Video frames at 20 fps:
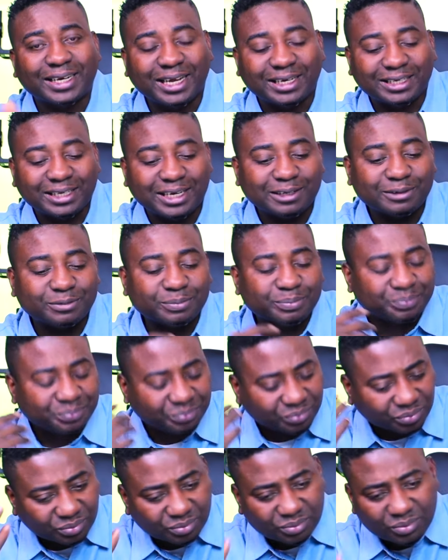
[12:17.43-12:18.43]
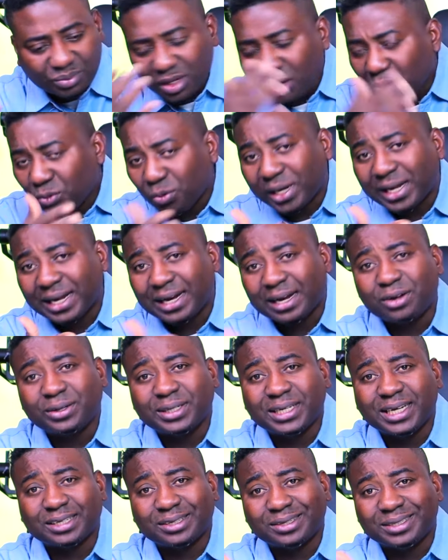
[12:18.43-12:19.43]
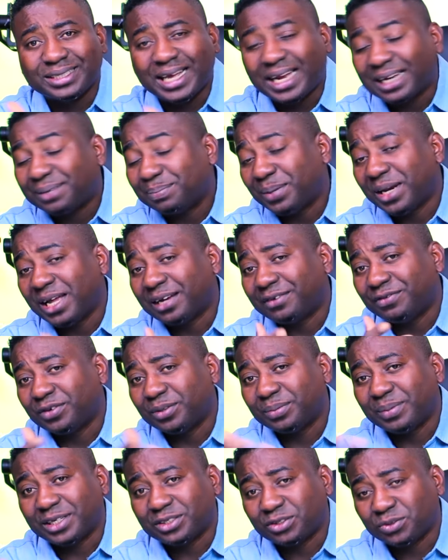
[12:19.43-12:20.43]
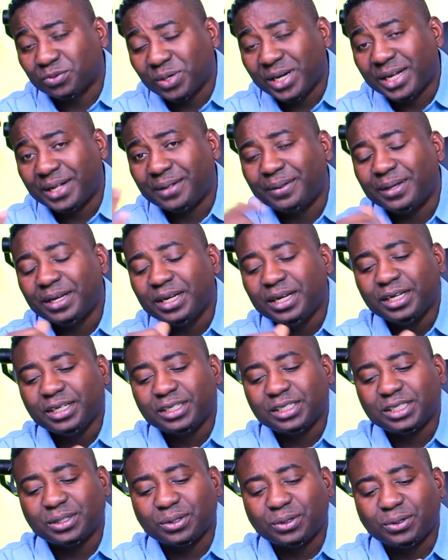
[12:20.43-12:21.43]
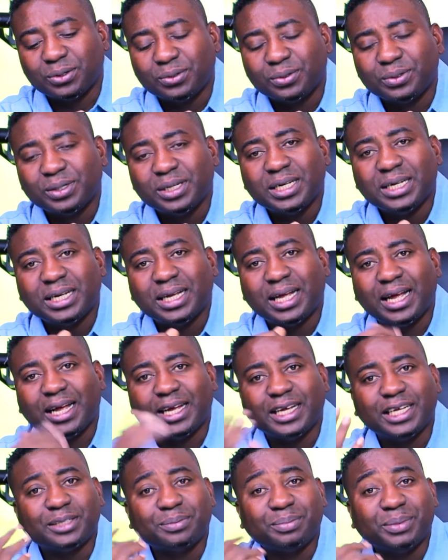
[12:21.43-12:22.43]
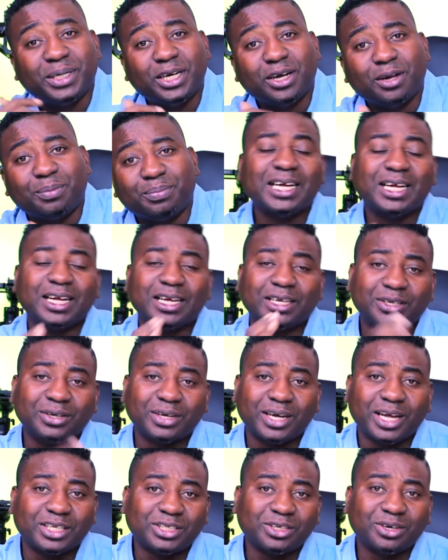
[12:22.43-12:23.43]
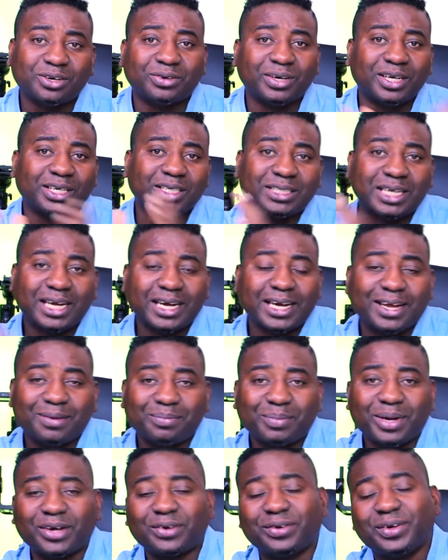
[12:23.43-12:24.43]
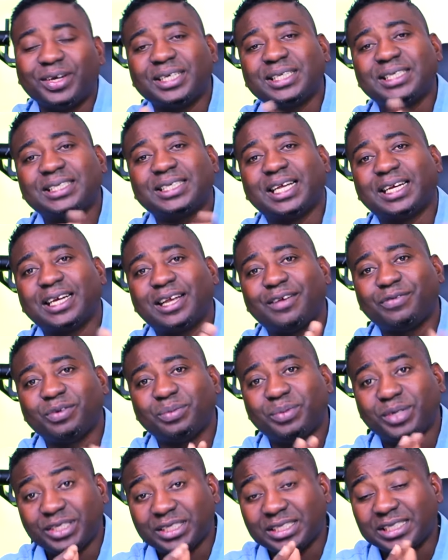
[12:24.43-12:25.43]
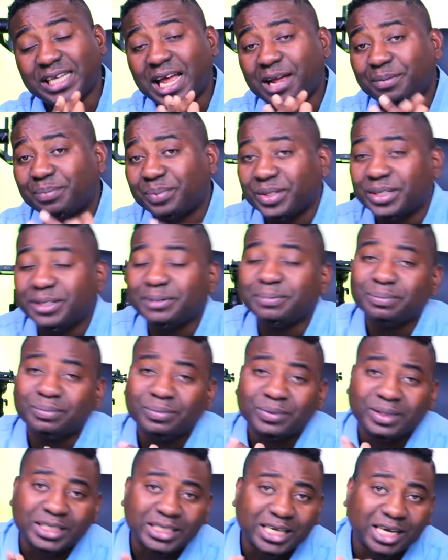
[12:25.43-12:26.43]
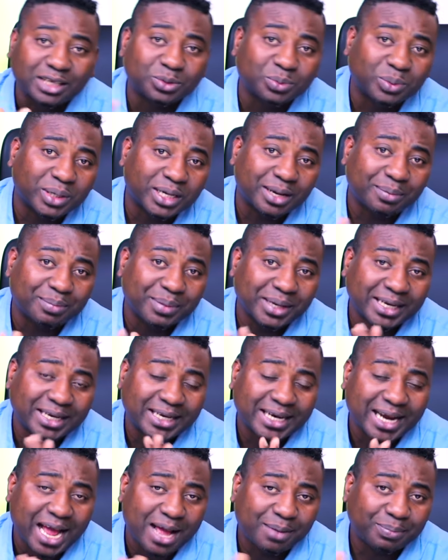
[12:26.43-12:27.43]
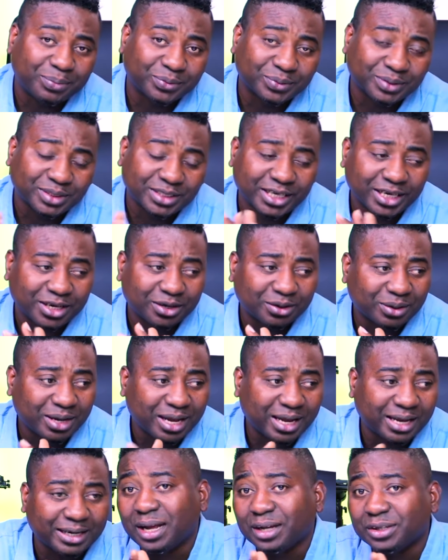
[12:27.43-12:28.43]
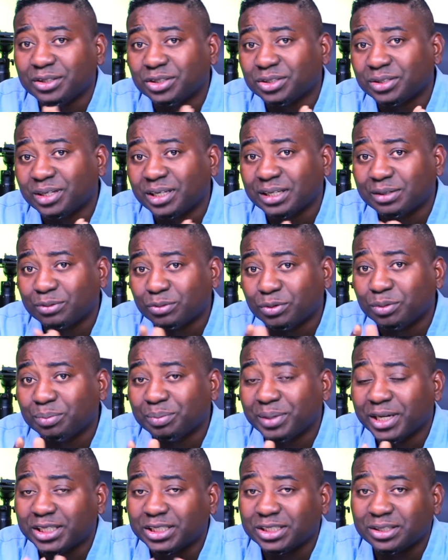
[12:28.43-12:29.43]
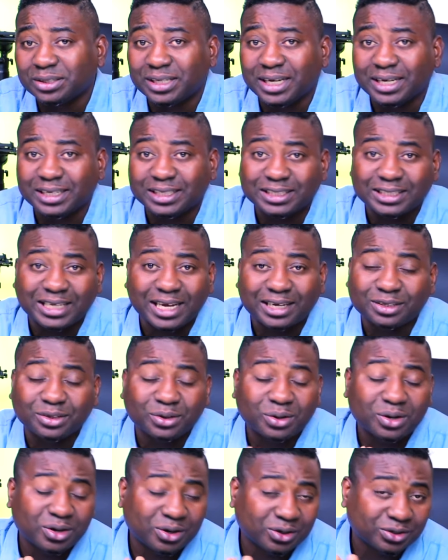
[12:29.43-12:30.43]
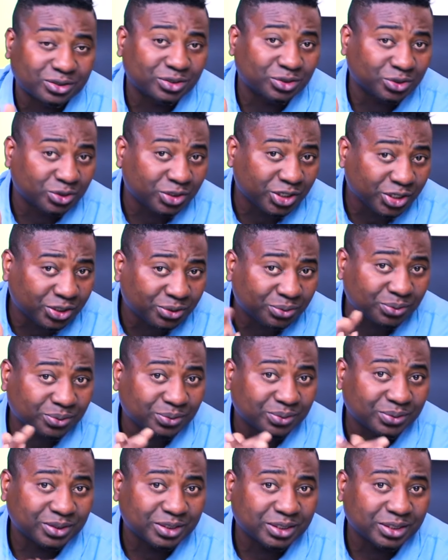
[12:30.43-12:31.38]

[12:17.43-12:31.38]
And then we can connect on that platform as well. So hit me up, you get your credit, I get my credit, and everybody's happy. Yes, we can make it happen, you know, and I usually will make sure that it's at no cost to you.